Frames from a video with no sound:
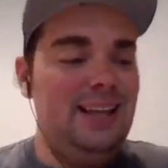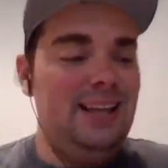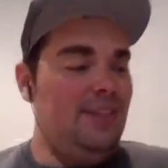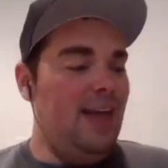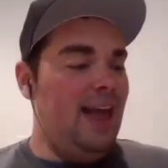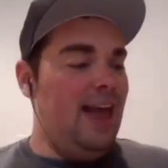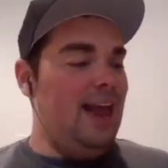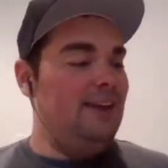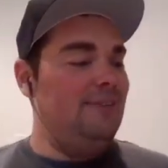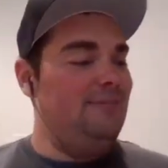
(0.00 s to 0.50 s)

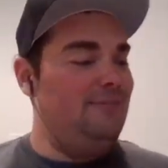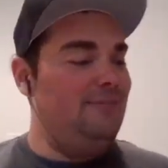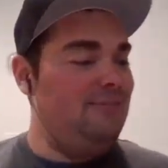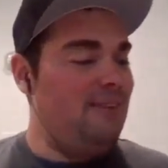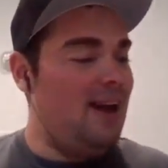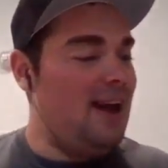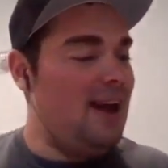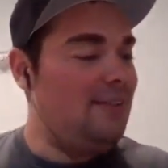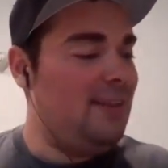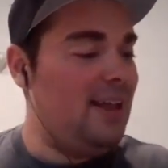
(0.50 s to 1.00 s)
And then
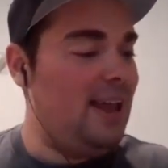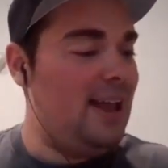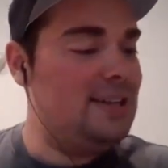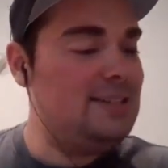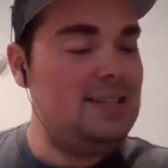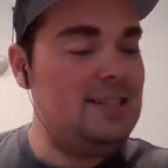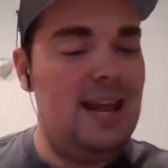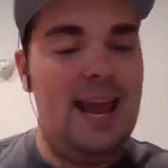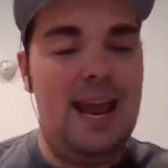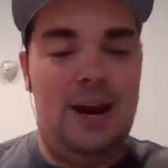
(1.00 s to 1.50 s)
5
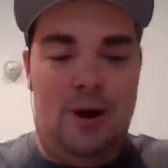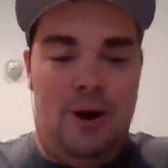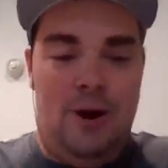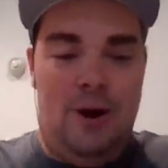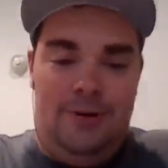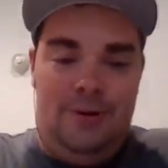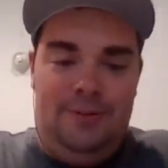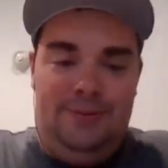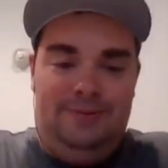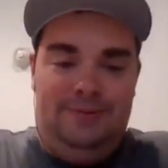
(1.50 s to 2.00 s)
days
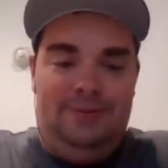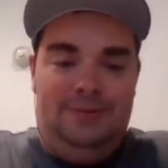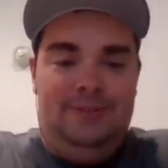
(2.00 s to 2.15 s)
later,